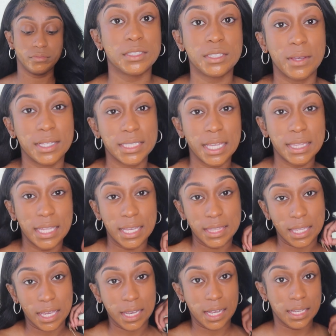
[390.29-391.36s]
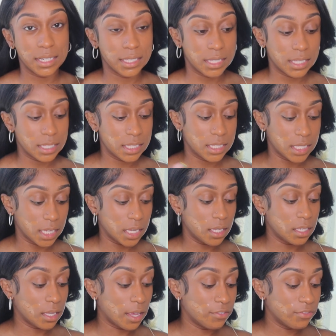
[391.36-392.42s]
so as I let that kind of
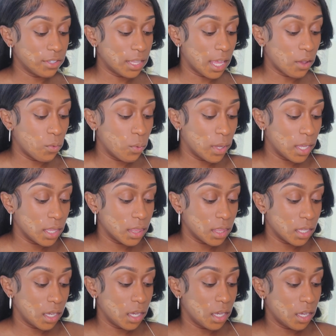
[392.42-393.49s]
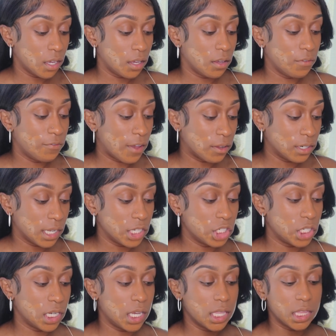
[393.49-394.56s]
sit, I feel like when the
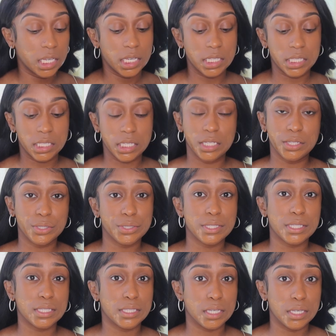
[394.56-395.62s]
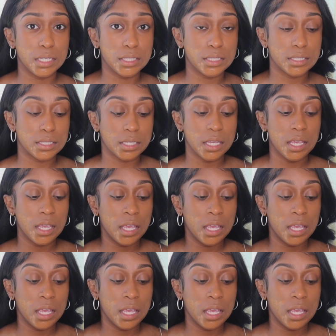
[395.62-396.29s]
foundation and the concealer sits,